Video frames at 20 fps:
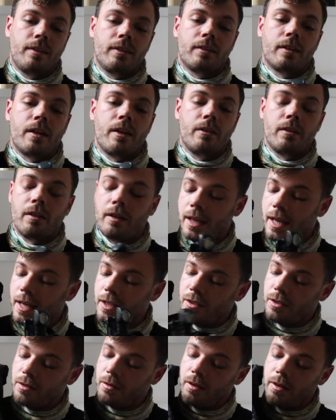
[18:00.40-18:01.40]
This is an Olight
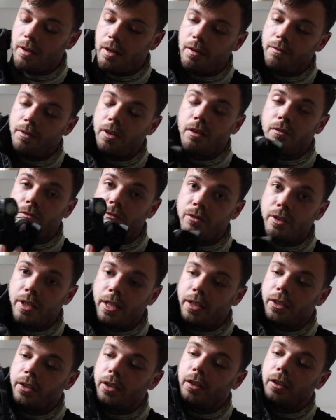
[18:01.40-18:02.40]
H2R Nova,
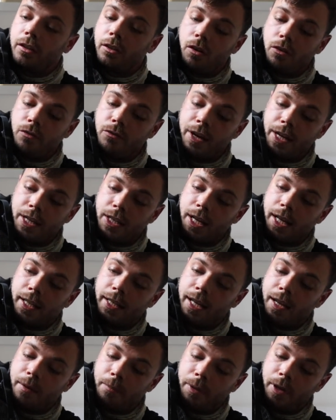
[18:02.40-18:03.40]
really good long range
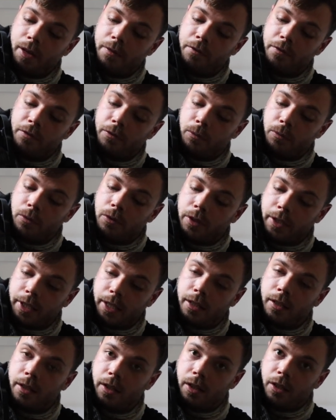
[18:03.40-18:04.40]
headlamp, perfect for
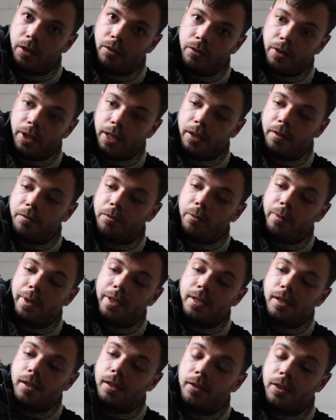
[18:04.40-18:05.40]
walking, really good for
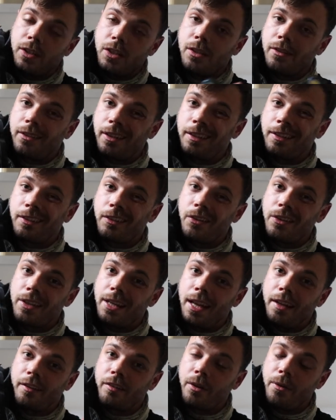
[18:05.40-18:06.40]
winter conditions, and it's got
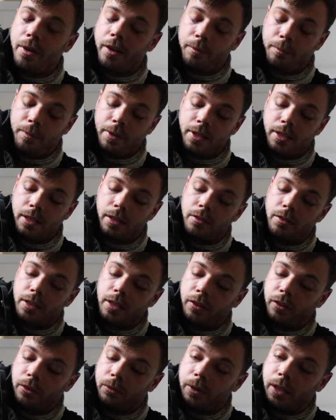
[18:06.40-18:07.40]
an SOS beacon on
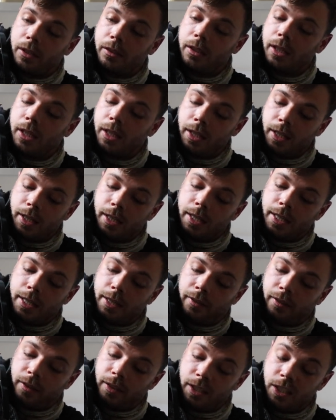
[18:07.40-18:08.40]
it as well.
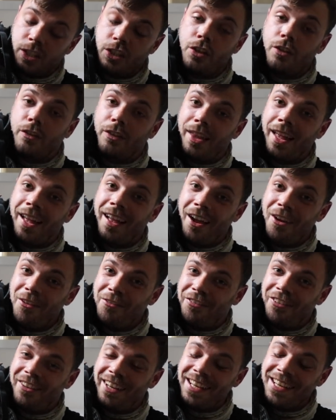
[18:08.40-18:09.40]
So you can use,
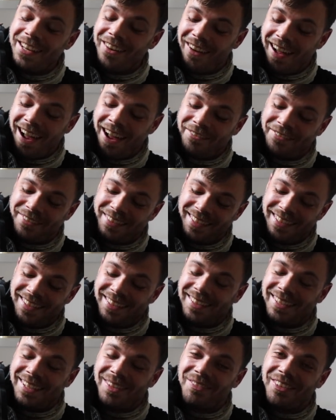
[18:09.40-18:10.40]
hopefully not have to
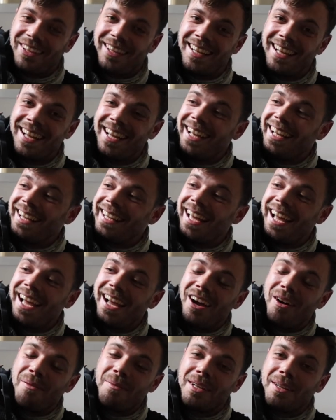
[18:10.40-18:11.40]
use it, but
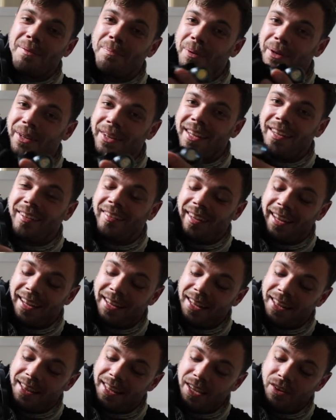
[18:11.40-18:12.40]
yeah, I'm gonna put this
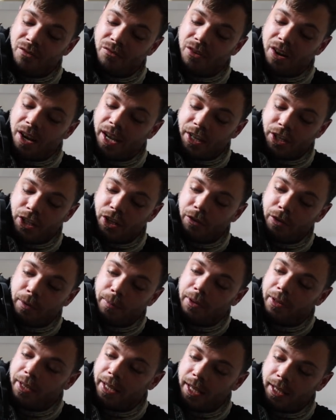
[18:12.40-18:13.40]
in the right shoulder
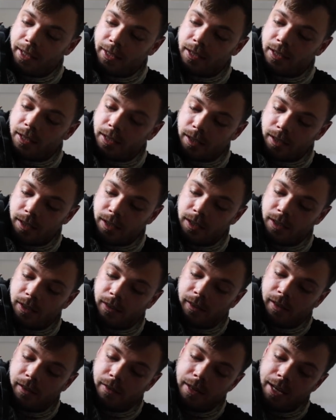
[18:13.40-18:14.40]
pocket,
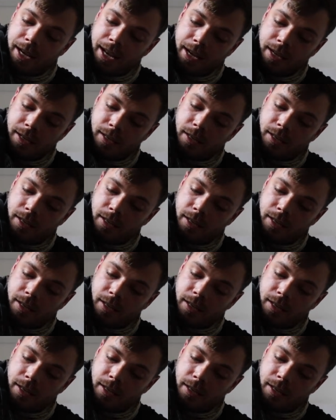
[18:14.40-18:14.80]
just like that.